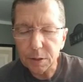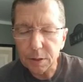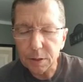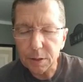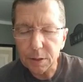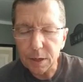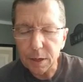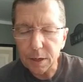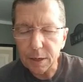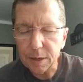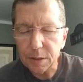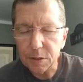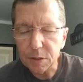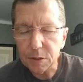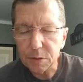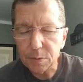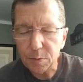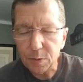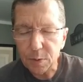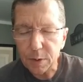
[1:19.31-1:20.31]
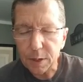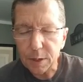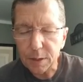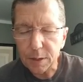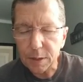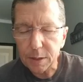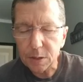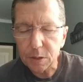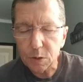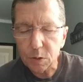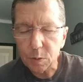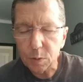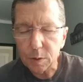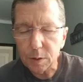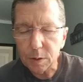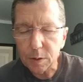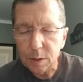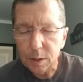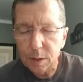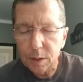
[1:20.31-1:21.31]
And God, I just pray that you
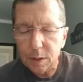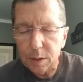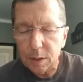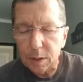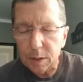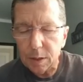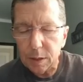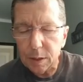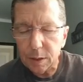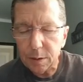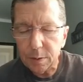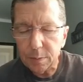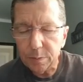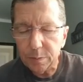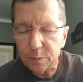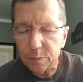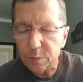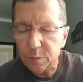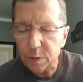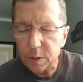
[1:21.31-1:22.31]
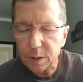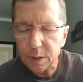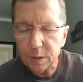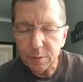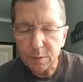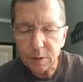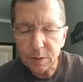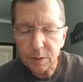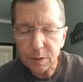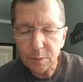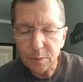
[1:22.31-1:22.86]
would um, forgive us.